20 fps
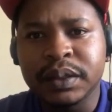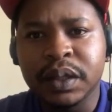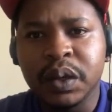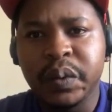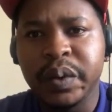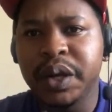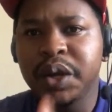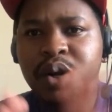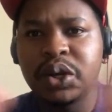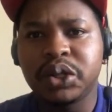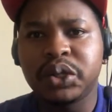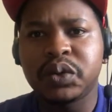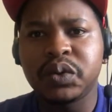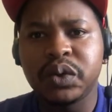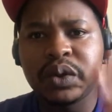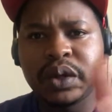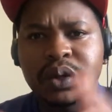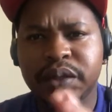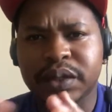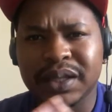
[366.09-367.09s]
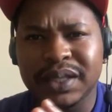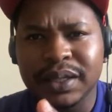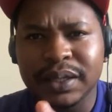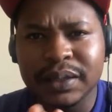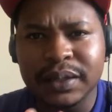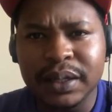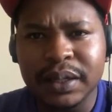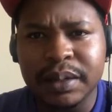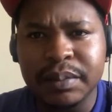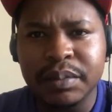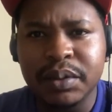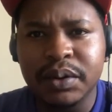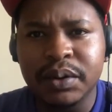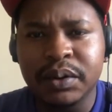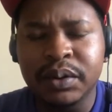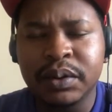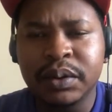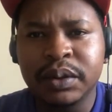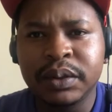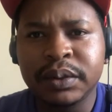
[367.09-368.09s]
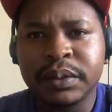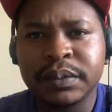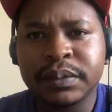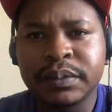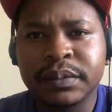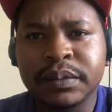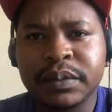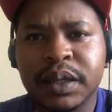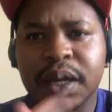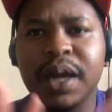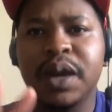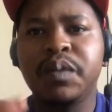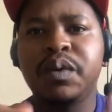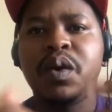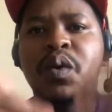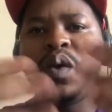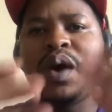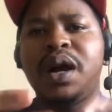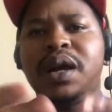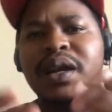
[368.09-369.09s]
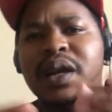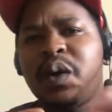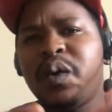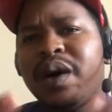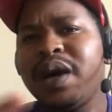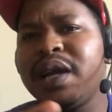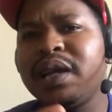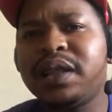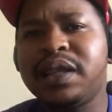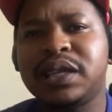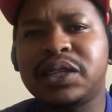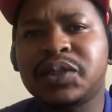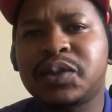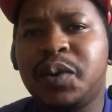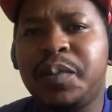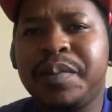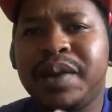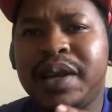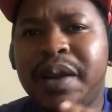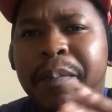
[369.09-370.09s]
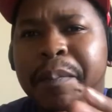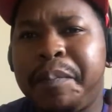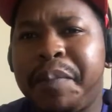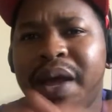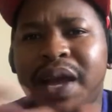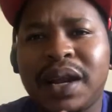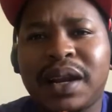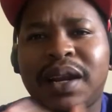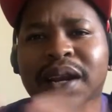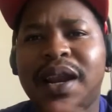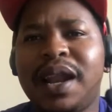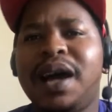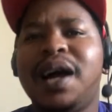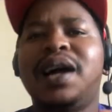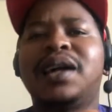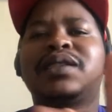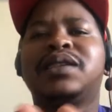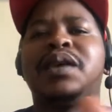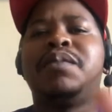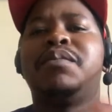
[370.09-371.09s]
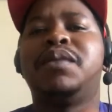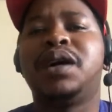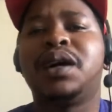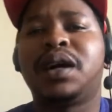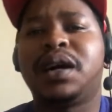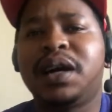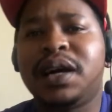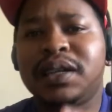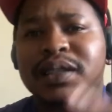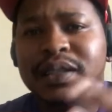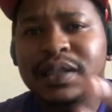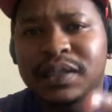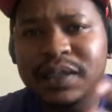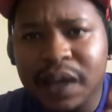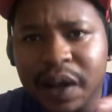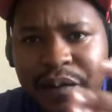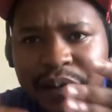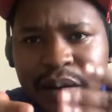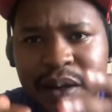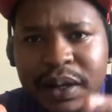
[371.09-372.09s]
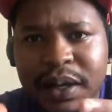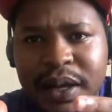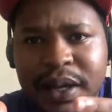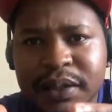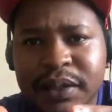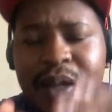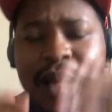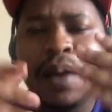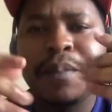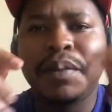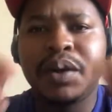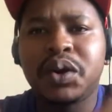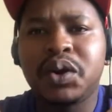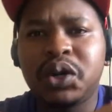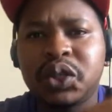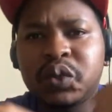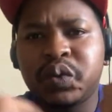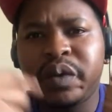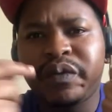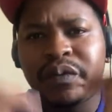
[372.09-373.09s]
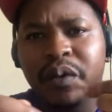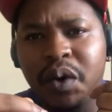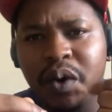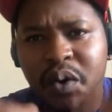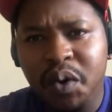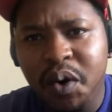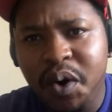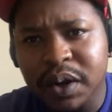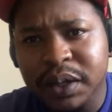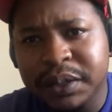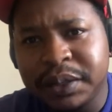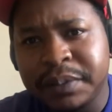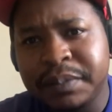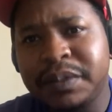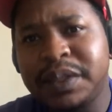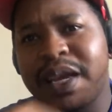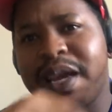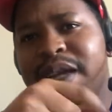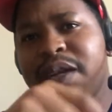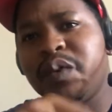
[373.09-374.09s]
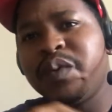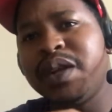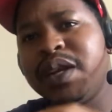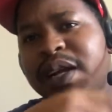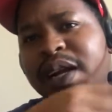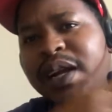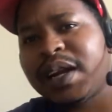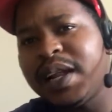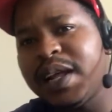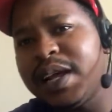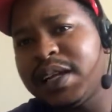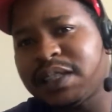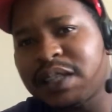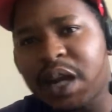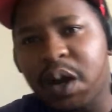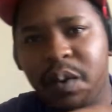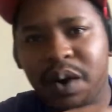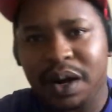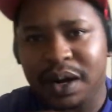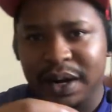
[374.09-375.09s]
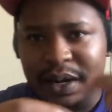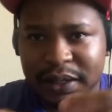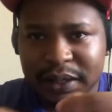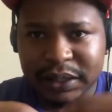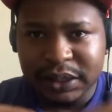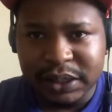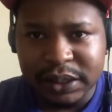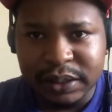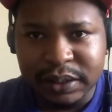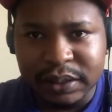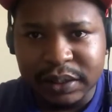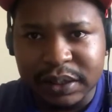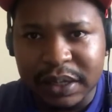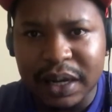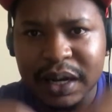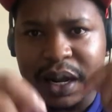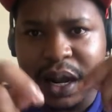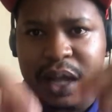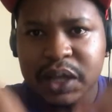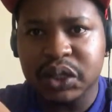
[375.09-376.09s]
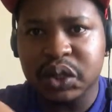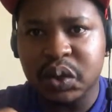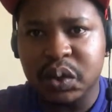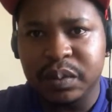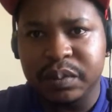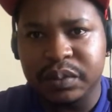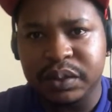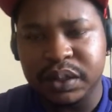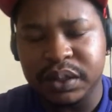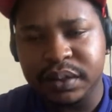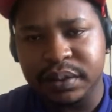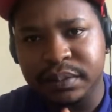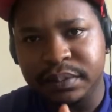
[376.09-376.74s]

We don't do those things anymore, and we wonder why there are so many bad lucks among us as Africans, because we forgot and we neglect our traditions and customs.